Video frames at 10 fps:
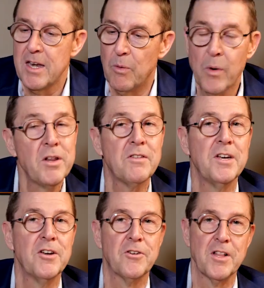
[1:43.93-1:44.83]
Now, what is
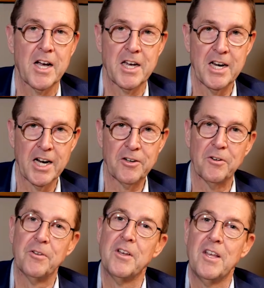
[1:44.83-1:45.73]
an interlock
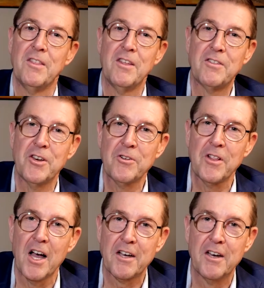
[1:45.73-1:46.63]
connector? This
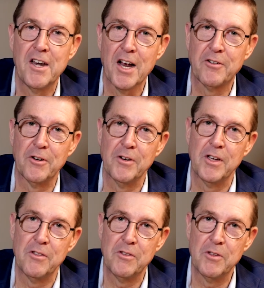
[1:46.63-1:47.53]
interlock connector
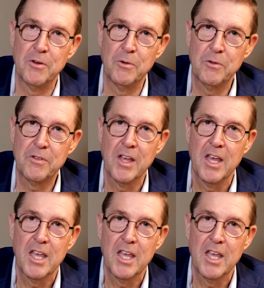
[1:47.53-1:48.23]
is used